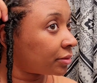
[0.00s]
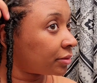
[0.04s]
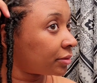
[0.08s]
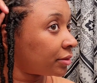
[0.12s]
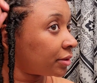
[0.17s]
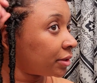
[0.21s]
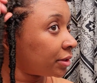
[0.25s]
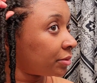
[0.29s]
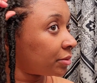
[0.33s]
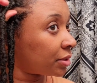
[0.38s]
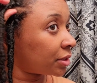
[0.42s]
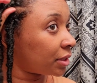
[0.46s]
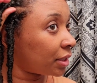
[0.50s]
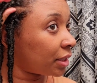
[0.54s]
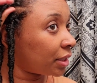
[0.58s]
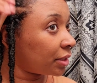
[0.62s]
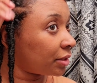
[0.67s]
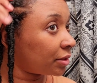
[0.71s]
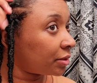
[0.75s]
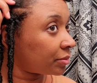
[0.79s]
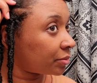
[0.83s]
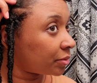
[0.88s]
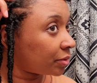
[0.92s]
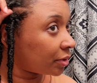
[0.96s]
He was just
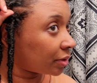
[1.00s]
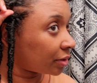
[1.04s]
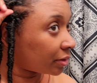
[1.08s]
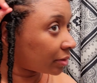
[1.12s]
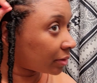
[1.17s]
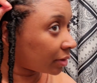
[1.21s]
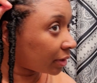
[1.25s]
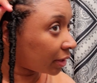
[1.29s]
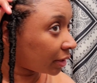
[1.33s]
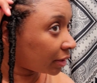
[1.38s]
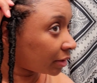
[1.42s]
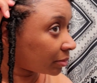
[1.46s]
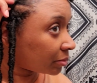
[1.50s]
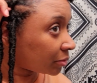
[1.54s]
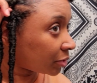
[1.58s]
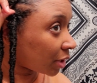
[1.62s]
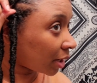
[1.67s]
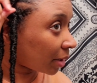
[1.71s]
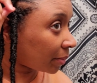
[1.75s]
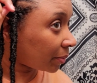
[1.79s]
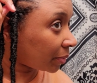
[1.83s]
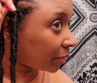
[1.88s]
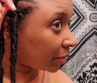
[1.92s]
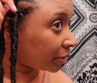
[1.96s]
letting them, letting them
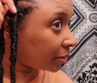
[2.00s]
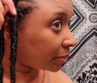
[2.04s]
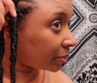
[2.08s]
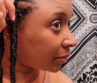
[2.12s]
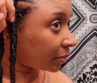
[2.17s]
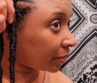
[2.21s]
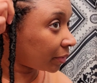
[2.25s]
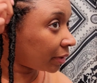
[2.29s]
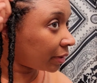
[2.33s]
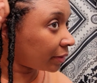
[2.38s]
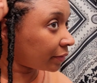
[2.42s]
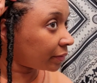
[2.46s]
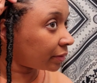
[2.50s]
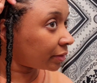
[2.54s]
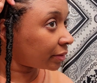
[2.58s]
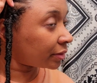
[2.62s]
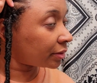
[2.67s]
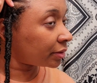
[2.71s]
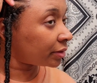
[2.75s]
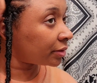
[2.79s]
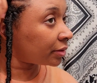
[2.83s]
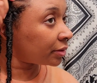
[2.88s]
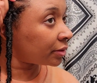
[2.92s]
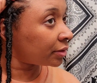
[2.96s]
chop it up or whatever.
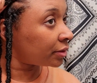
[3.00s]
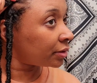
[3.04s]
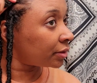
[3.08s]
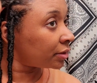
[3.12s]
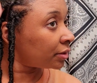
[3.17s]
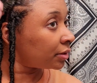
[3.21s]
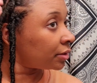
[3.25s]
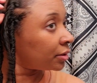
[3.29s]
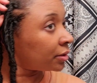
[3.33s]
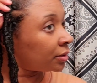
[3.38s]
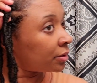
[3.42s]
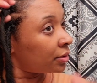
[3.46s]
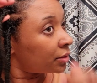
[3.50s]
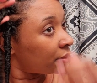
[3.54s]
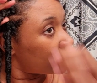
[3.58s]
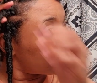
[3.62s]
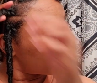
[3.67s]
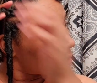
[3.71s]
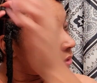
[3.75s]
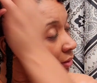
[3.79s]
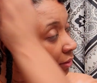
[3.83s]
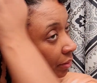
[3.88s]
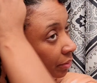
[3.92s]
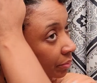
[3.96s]

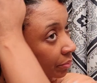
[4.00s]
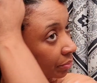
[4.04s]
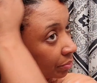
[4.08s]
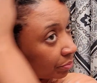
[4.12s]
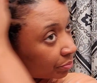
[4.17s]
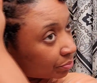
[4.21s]
So